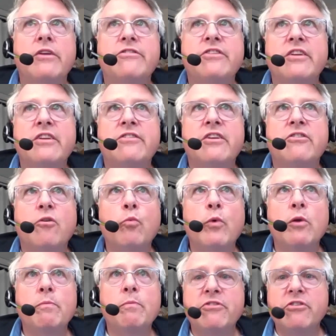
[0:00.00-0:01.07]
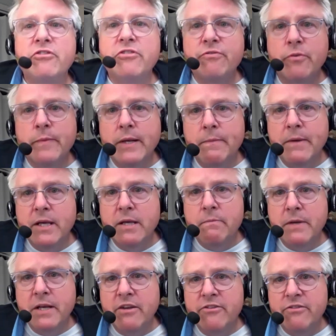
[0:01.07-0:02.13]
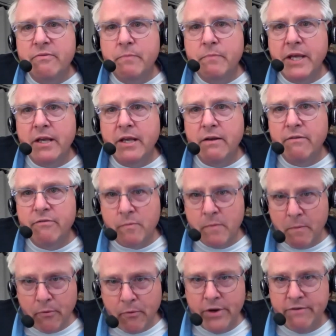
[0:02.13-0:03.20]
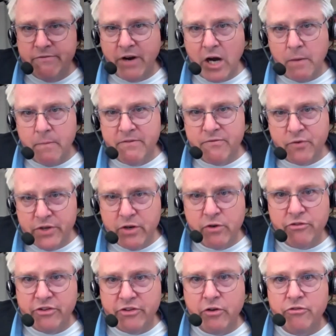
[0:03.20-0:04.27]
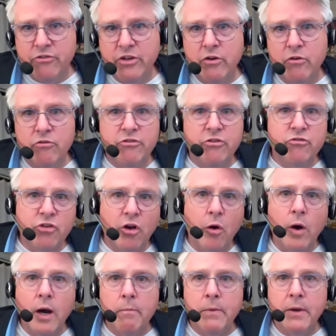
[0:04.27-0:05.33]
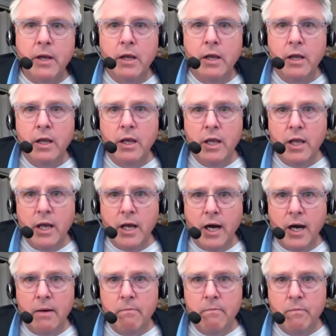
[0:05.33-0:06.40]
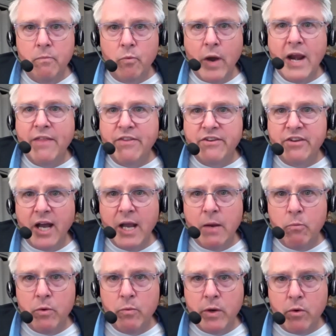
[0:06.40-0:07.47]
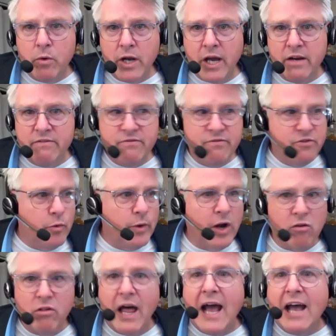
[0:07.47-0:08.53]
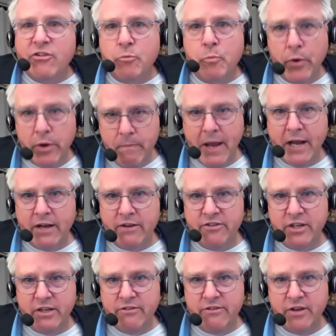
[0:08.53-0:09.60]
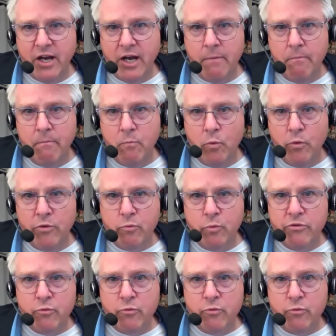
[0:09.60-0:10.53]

it's a weird position for me to be in, because being from a print environment for years and years and years, to show up right at the time when we were kind of doing our last print magazines was